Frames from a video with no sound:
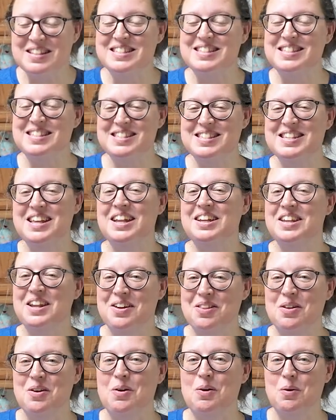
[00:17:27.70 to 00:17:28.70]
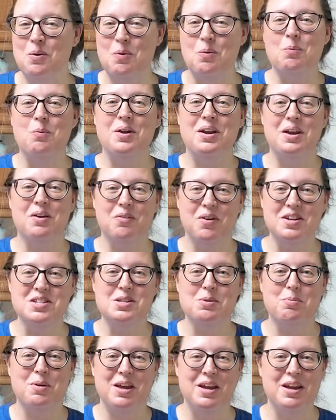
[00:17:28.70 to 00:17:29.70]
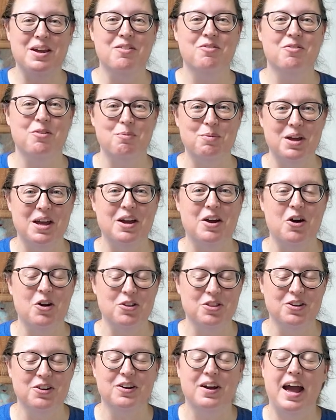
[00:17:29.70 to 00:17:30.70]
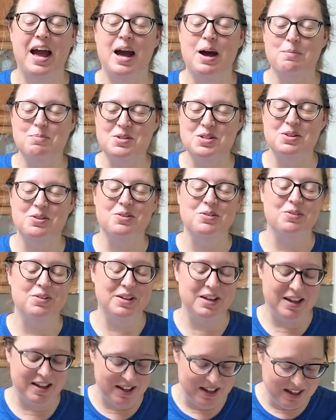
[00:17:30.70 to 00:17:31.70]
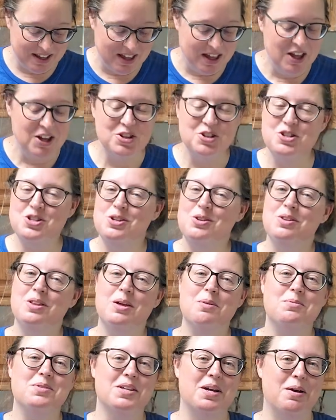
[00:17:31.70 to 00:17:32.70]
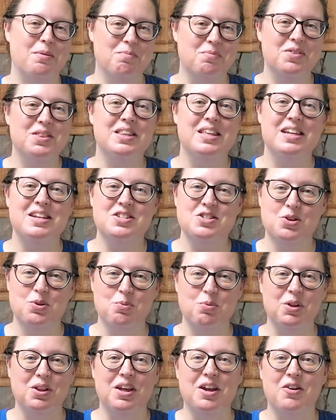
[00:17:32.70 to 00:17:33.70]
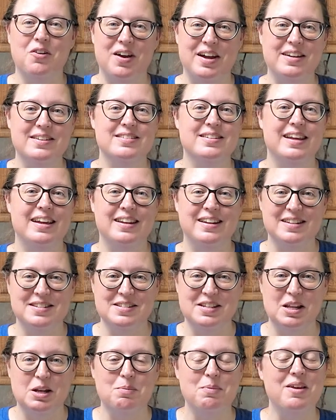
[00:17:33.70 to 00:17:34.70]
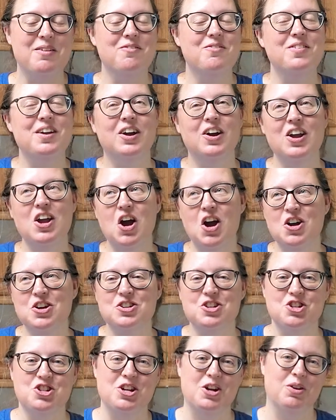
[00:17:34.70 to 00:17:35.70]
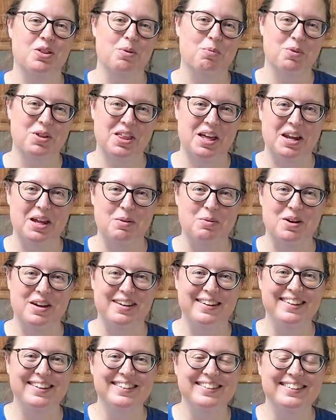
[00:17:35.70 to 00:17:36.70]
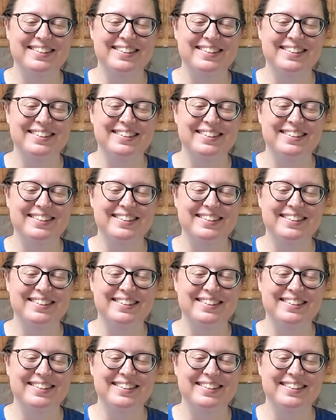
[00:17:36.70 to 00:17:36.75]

this is another winning recipe from King Arthur. Absolutely. Two thumbs up. These are really great, and it's going to be very hard to share them with anyone.